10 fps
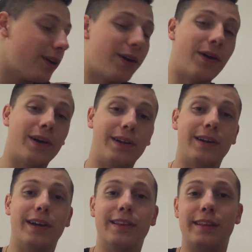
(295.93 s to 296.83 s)

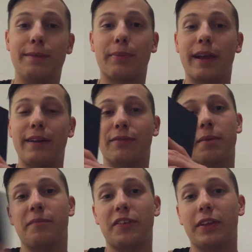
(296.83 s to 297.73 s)
on the plane
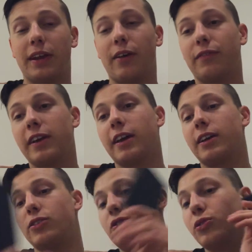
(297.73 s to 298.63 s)
from
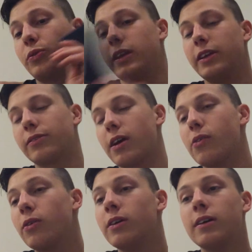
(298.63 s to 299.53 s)
Philadelphia to
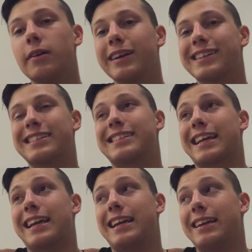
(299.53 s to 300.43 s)
Heathrow because that's
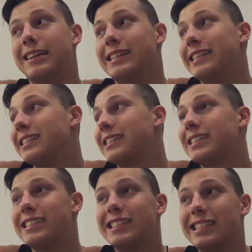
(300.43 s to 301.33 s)
like a
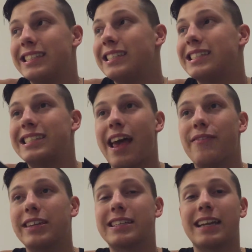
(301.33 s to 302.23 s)

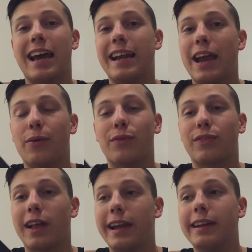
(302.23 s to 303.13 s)
seven to nine hour
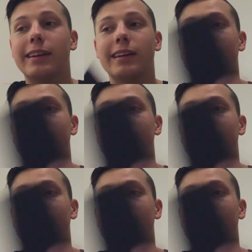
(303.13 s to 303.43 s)
flight,